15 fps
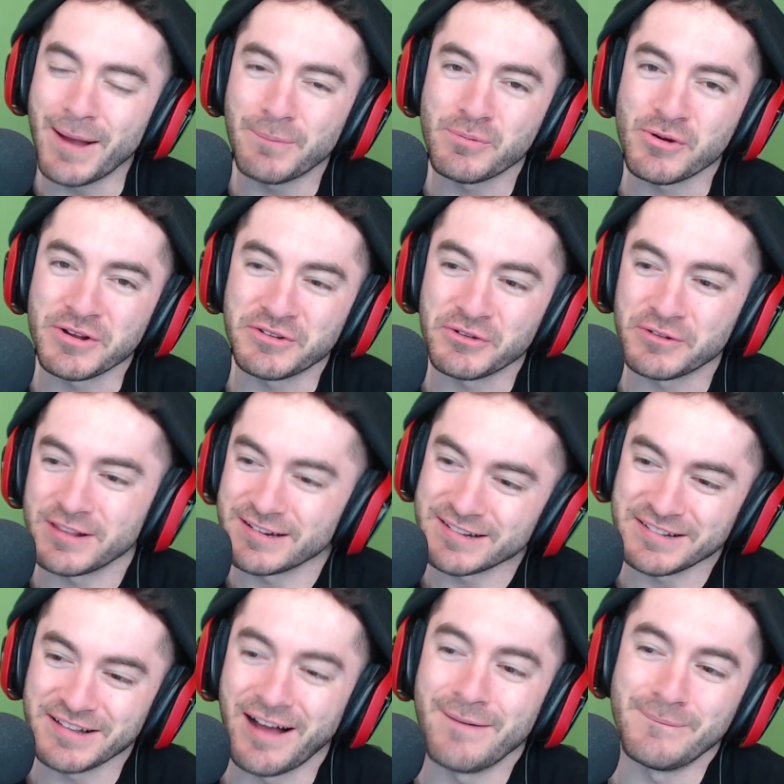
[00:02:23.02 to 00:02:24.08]
a printer that
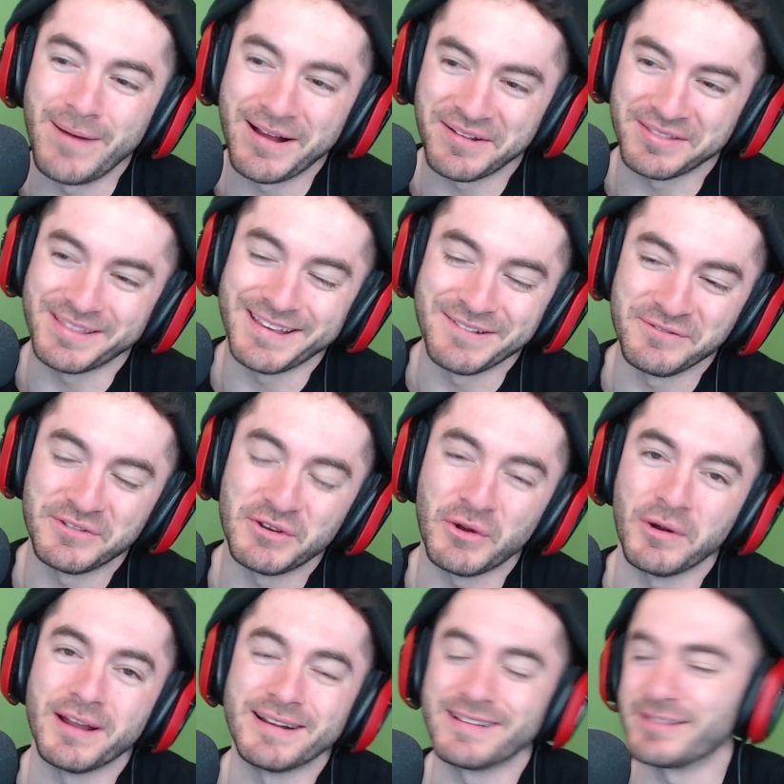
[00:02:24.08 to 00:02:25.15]
is not mildly
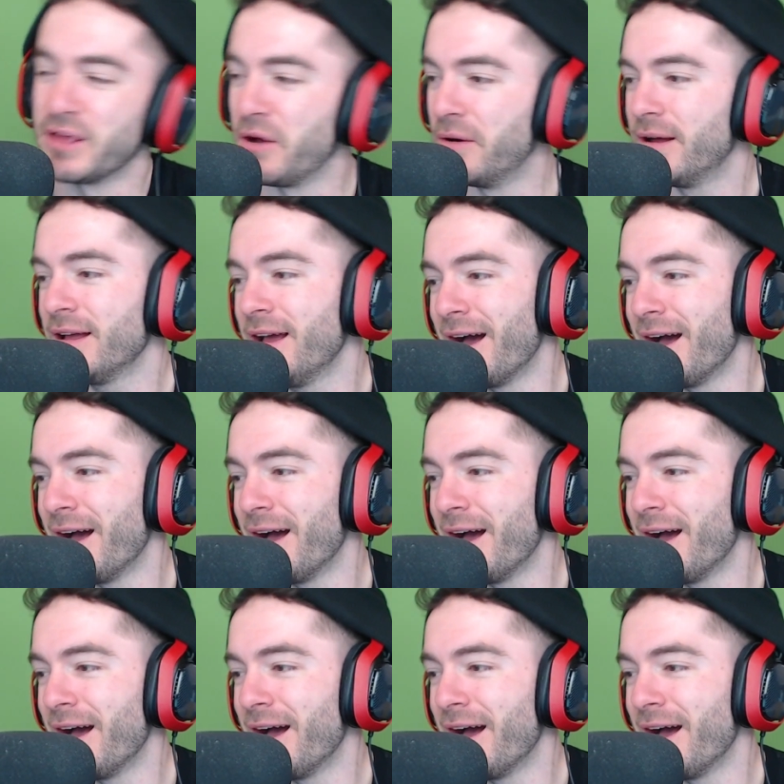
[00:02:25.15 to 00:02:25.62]
infuriating, though?